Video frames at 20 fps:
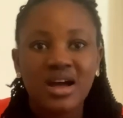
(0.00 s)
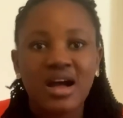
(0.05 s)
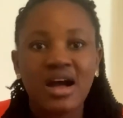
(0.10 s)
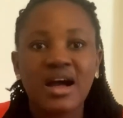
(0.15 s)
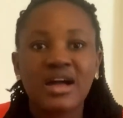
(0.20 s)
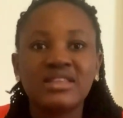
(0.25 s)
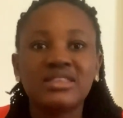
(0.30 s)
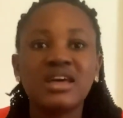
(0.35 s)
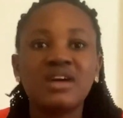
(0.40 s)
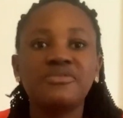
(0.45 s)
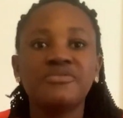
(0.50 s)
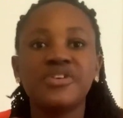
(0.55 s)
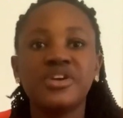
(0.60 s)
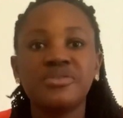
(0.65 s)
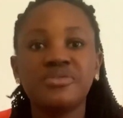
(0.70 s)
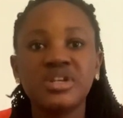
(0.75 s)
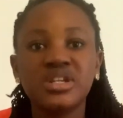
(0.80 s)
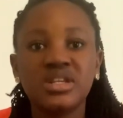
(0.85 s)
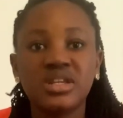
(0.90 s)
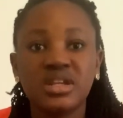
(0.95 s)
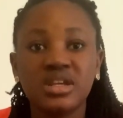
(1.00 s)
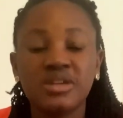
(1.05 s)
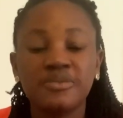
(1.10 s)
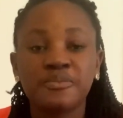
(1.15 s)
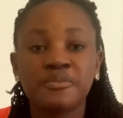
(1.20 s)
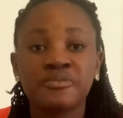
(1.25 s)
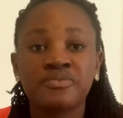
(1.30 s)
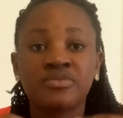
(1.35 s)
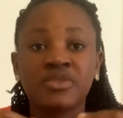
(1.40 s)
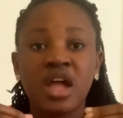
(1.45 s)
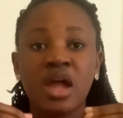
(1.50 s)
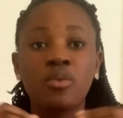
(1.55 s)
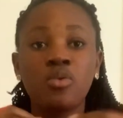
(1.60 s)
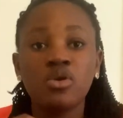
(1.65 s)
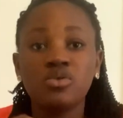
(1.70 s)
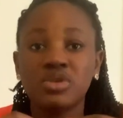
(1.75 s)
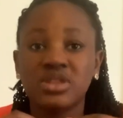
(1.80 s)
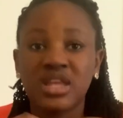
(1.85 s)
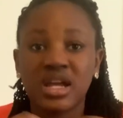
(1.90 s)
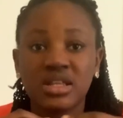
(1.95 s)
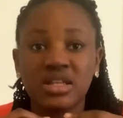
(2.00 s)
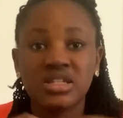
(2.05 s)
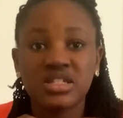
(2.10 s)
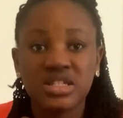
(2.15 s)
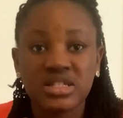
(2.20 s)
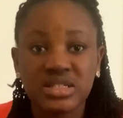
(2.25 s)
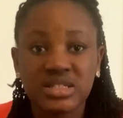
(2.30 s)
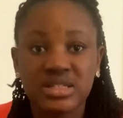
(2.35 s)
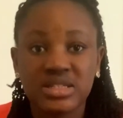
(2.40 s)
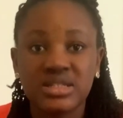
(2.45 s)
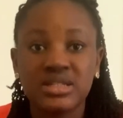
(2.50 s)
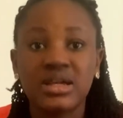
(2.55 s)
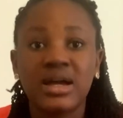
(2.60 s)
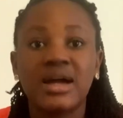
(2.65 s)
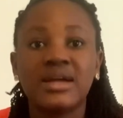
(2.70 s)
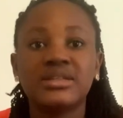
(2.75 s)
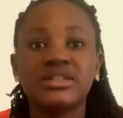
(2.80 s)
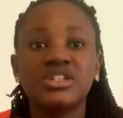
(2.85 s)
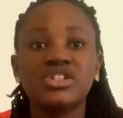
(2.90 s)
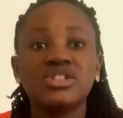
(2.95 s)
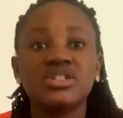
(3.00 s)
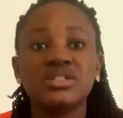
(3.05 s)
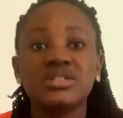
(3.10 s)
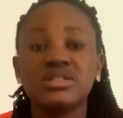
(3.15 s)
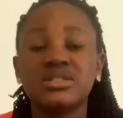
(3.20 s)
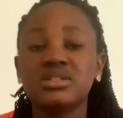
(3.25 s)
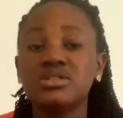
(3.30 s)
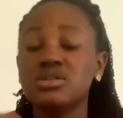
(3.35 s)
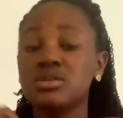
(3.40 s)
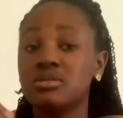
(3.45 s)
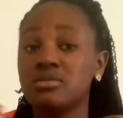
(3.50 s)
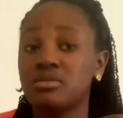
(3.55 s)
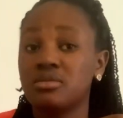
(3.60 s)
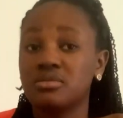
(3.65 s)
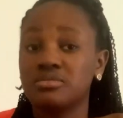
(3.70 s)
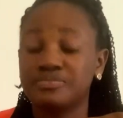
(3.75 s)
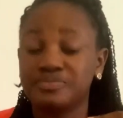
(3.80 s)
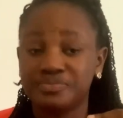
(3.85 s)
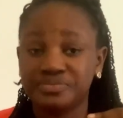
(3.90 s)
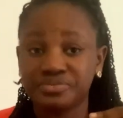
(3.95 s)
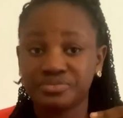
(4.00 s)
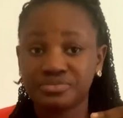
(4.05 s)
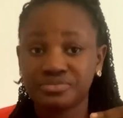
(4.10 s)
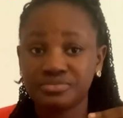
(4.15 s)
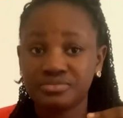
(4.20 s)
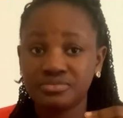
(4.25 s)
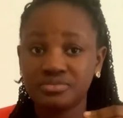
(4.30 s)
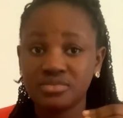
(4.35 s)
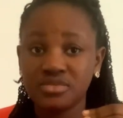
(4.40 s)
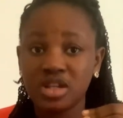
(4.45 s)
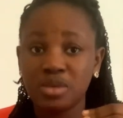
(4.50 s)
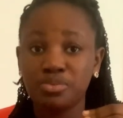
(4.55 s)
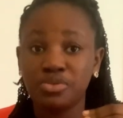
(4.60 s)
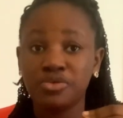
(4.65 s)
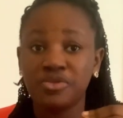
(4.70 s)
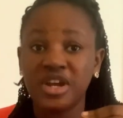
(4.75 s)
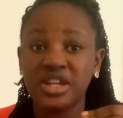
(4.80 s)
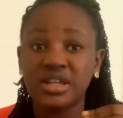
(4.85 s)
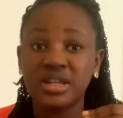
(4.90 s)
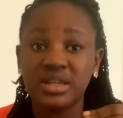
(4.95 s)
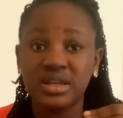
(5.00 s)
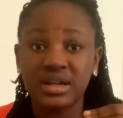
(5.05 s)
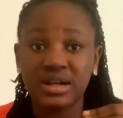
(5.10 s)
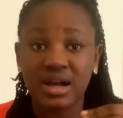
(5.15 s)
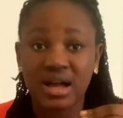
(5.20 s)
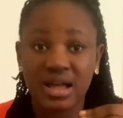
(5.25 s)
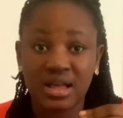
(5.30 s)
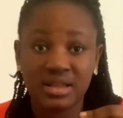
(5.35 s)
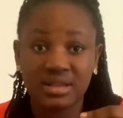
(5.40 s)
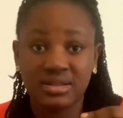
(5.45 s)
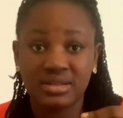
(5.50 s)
And that very day, I work with an agency, and the agency provided a car.